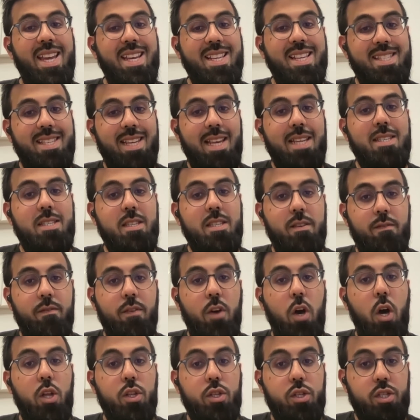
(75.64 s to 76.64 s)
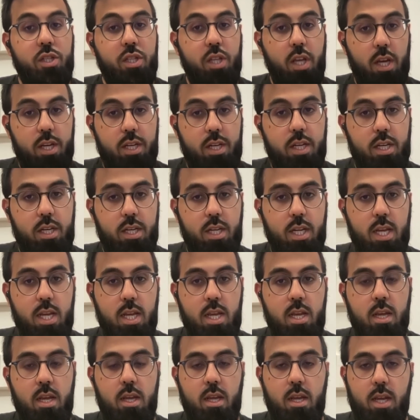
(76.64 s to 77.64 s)
excessive
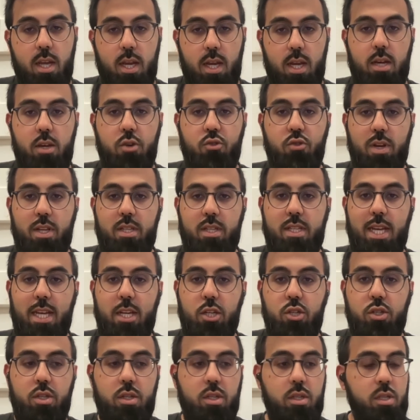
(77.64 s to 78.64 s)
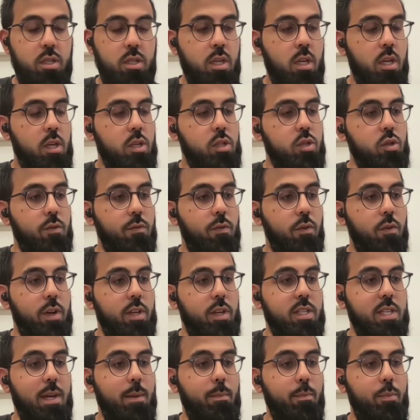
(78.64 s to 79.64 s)
uncertainty in transactions. So, for
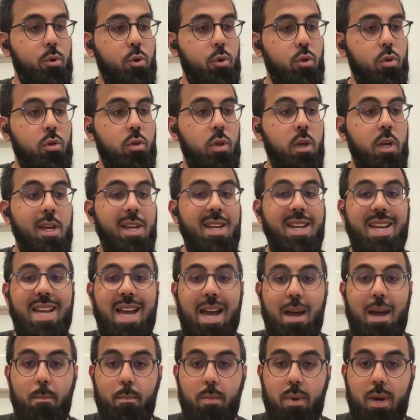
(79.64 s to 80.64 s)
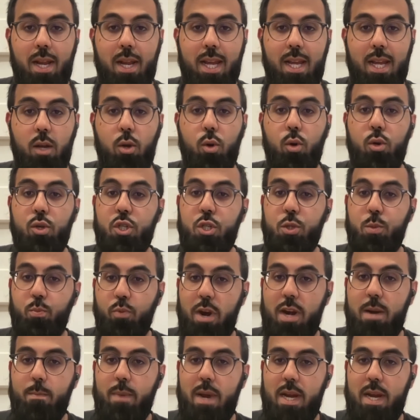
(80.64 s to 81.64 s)
example, gambling or
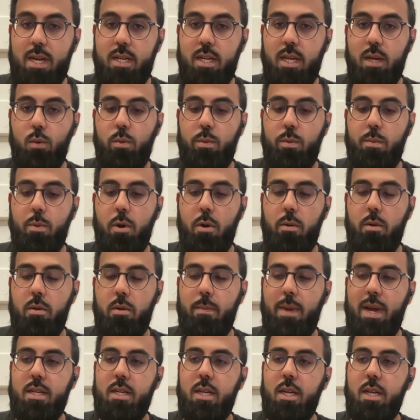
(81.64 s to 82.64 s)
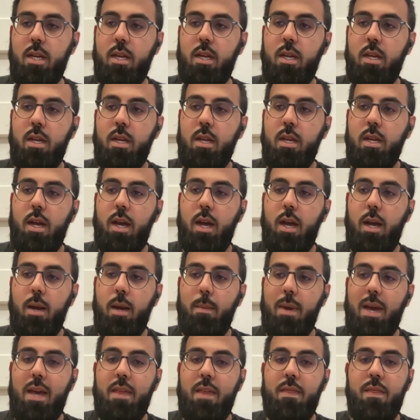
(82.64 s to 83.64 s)
spread betting would be problematic.
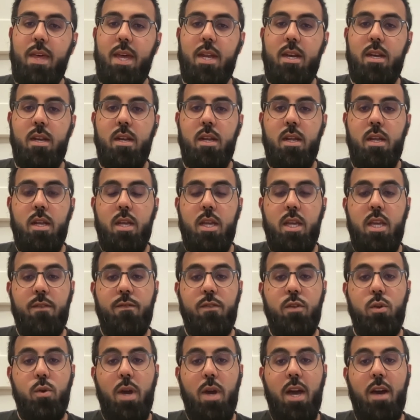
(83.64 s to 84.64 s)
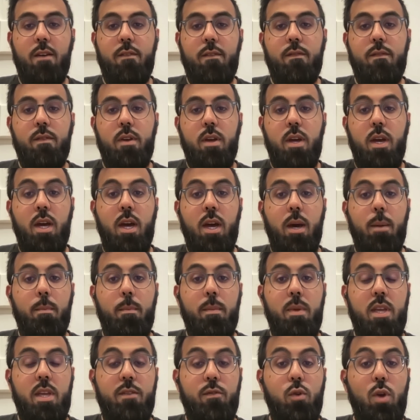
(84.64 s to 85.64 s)
Um, and then if you have
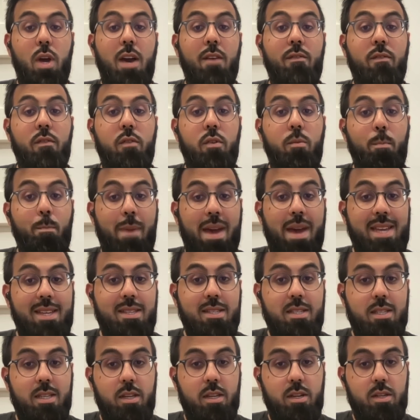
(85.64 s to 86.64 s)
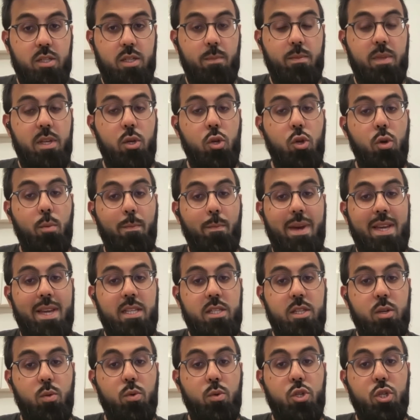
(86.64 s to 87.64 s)
um, if you have Maysir, something called
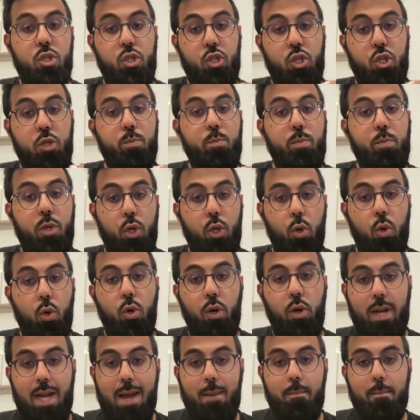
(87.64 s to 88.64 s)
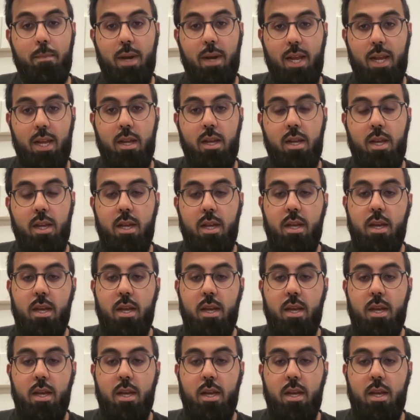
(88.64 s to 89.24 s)
Maysir, which is just pure gambling,